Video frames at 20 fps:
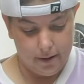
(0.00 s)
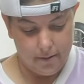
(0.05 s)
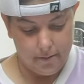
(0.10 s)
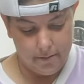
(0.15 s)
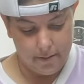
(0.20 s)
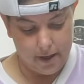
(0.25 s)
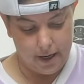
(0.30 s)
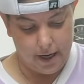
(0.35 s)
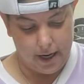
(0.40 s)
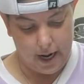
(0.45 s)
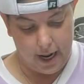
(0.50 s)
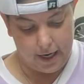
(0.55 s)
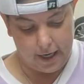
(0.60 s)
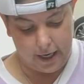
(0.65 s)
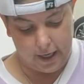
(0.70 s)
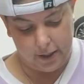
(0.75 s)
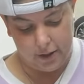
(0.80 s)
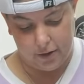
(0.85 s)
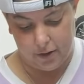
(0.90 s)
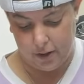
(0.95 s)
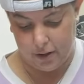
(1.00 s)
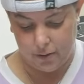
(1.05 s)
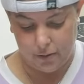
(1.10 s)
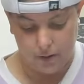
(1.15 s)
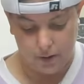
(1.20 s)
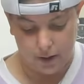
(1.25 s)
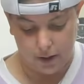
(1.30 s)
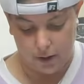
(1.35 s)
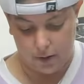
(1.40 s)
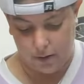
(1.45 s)
But I gotta do this
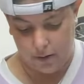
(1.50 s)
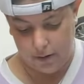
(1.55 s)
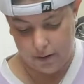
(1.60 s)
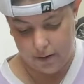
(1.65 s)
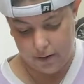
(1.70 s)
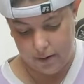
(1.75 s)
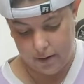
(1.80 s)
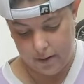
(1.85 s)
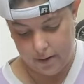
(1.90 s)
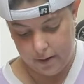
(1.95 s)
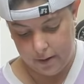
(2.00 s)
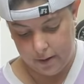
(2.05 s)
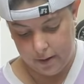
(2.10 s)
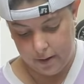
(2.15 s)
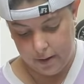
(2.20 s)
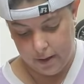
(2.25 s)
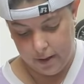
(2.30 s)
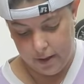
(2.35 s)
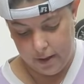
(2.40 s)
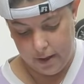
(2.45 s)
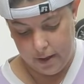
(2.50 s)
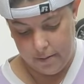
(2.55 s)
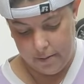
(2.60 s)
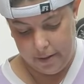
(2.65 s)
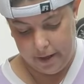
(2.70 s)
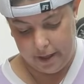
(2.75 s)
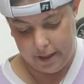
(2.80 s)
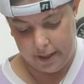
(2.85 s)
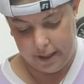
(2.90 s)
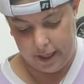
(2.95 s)
one little
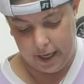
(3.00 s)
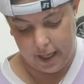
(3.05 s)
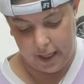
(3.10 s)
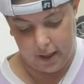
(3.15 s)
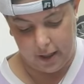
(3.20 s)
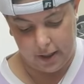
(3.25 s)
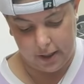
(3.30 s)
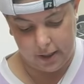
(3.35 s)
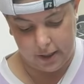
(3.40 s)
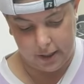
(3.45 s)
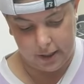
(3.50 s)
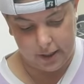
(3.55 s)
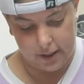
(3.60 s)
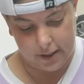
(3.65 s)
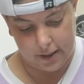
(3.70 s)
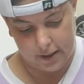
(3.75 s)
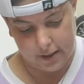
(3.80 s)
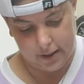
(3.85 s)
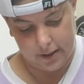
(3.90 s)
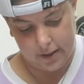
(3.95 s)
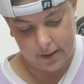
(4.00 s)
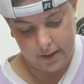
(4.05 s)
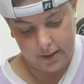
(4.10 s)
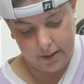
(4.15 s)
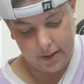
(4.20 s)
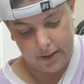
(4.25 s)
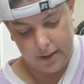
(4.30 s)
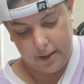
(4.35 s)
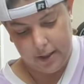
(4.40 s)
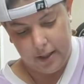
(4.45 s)
piece of yellow because it's
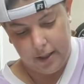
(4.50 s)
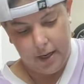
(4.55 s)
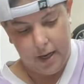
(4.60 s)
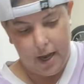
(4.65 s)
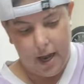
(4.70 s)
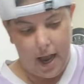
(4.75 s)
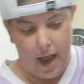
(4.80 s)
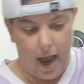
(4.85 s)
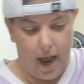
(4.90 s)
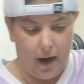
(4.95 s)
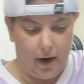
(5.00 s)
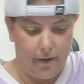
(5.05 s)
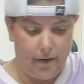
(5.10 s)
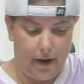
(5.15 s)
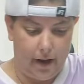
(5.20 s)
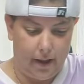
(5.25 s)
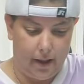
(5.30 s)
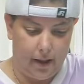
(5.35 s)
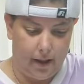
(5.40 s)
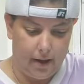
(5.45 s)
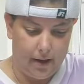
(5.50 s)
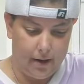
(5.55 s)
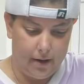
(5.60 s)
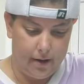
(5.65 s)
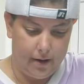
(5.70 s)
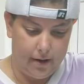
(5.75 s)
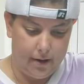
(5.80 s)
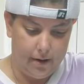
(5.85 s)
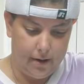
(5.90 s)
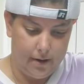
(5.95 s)
aggravating
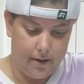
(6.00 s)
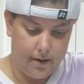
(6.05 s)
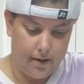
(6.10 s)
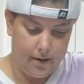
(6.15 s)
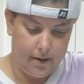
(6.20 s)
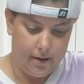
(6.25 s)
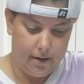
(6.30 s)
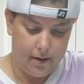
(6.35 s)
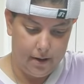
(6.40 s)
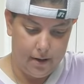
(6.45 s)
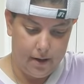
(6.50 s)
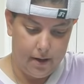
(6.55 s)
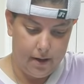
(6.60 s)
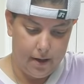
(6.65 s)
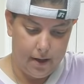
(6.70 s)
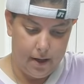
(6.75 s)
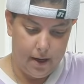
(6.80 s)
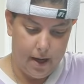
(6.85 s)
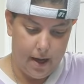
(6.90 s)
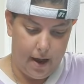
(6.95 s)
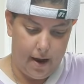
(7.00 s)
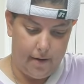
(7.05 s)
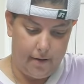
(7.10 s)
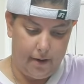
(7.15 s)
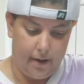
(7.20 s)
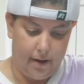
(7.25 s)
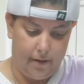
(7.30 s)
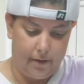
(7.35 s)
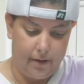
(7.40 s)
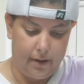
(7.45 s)
the
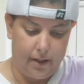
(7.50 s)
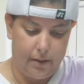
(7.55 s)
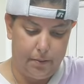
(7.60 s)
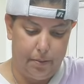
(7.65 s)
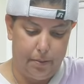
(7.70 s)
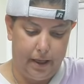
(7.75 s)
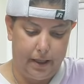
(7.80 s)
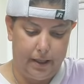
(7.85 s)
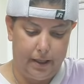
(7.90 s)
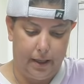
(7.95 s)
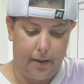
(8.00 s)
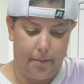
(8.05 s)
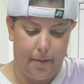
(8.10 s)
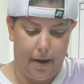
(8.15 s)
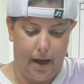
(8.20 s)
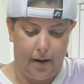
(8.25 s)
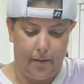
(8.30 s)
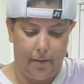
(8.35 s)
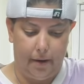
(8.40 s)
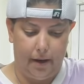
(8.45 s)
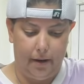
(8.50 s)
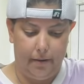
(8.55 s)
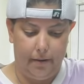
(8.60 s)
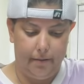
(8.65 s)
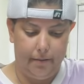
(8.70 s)
ever-loving spit sip out of me.